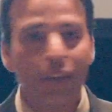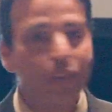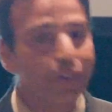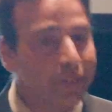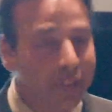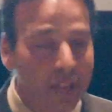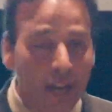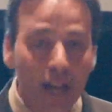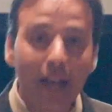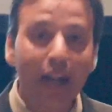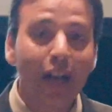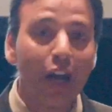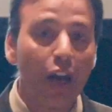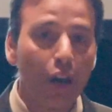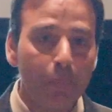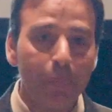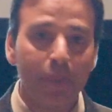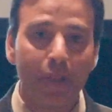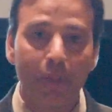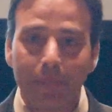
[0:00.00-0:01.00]
You're not
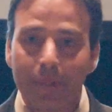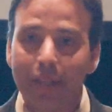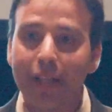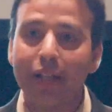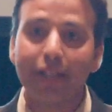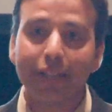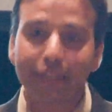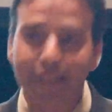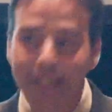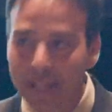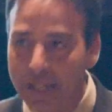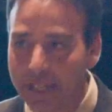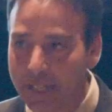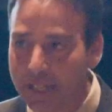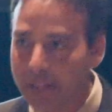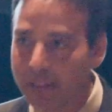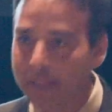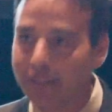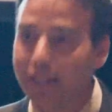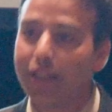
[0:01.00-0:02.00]
helping me at a
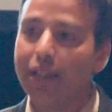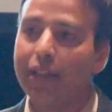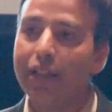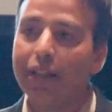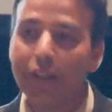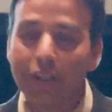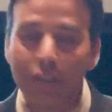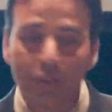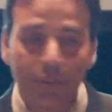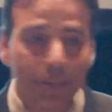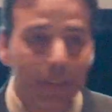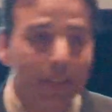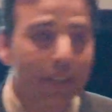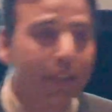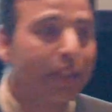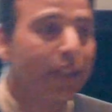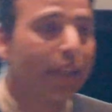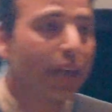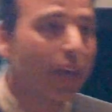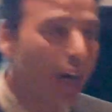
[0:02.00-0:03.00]
10. You
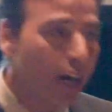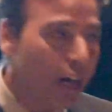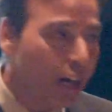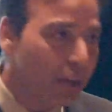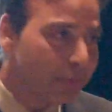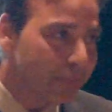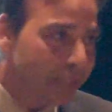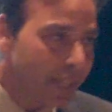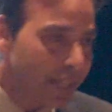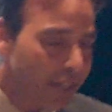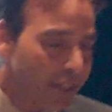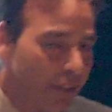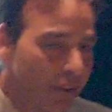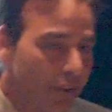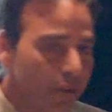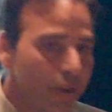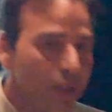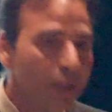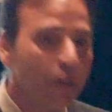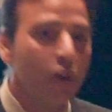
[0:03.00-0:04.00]
need to calm
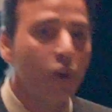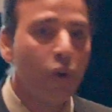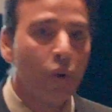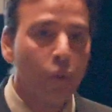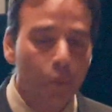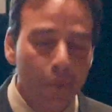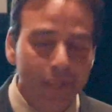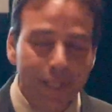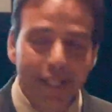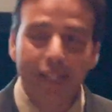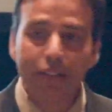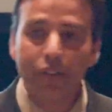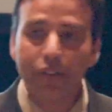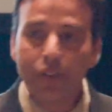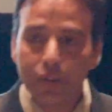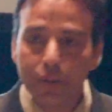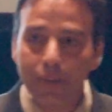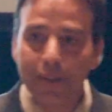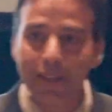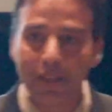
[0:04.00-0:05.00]
down. We
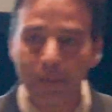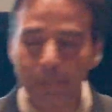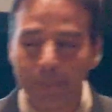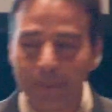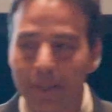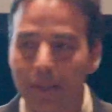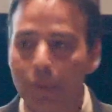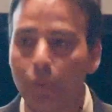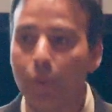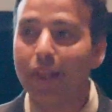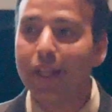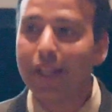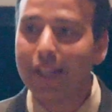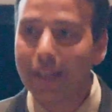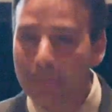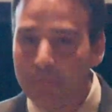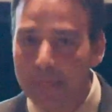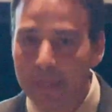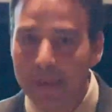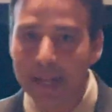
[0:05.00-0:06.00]
can do something. We
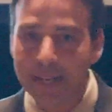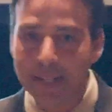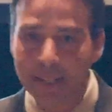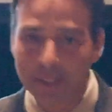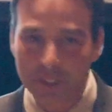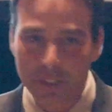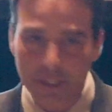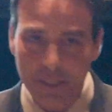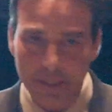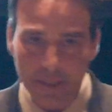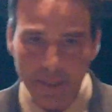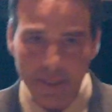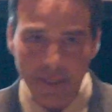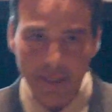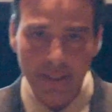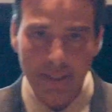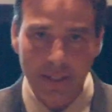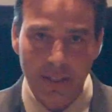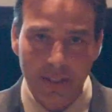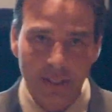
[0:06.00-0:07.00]
can manage
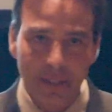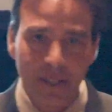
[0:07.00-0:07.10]
this.